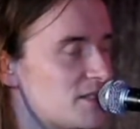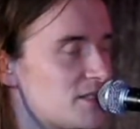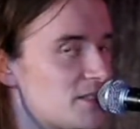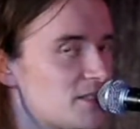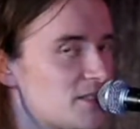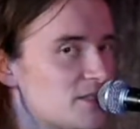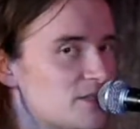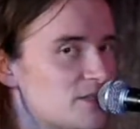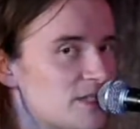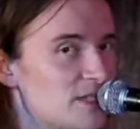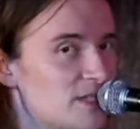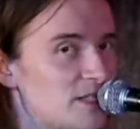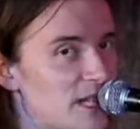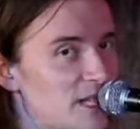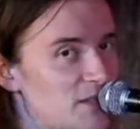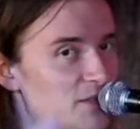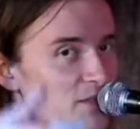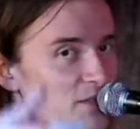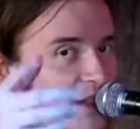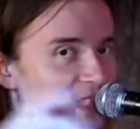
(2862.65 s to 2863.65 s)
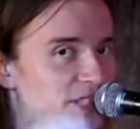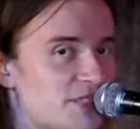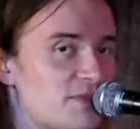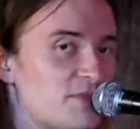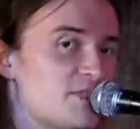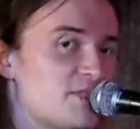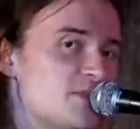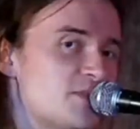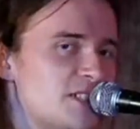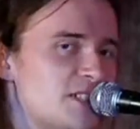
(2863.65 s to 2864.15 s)
So, and thank you guys for
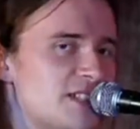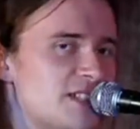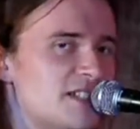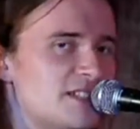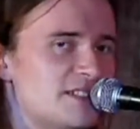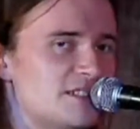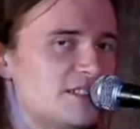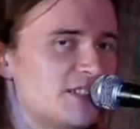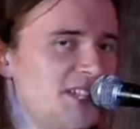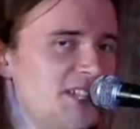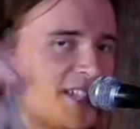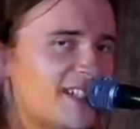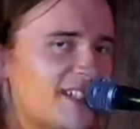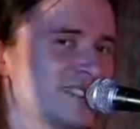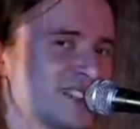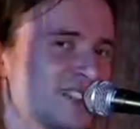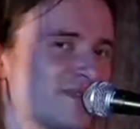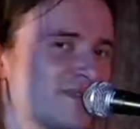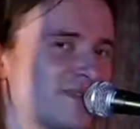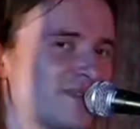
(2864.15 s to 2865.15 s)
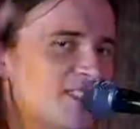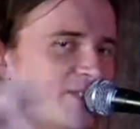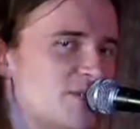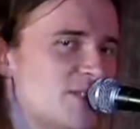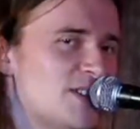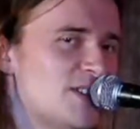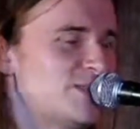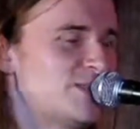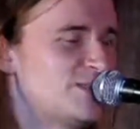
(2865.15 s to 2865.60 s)
tuning in and checking this video out.